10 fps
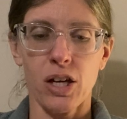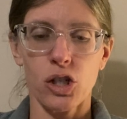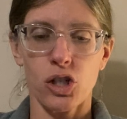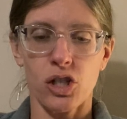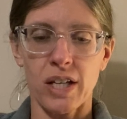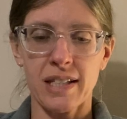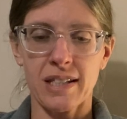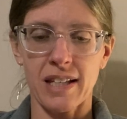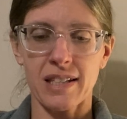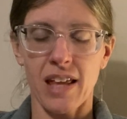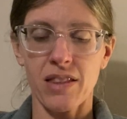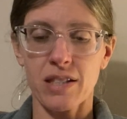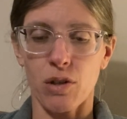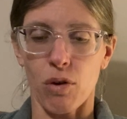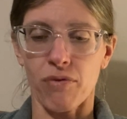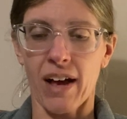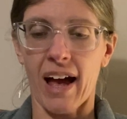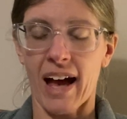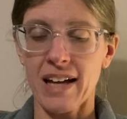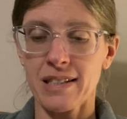She sits on the sofa.
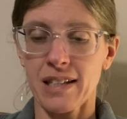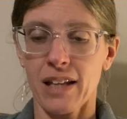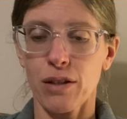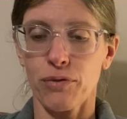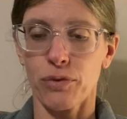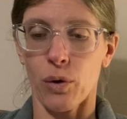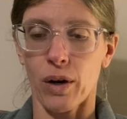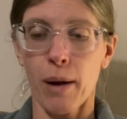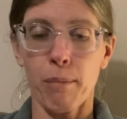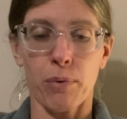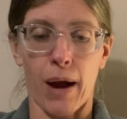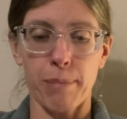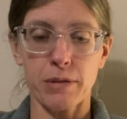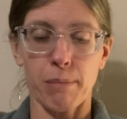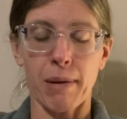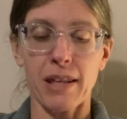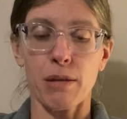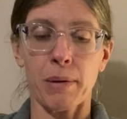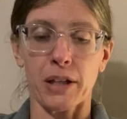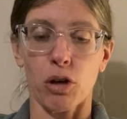I sit on the floor, propped up by the
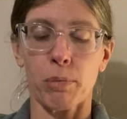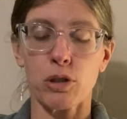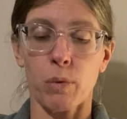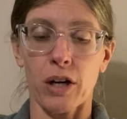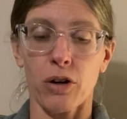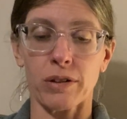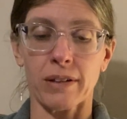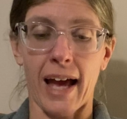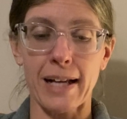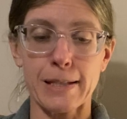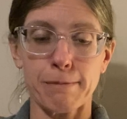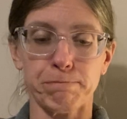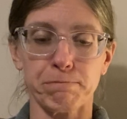pillow between her legs.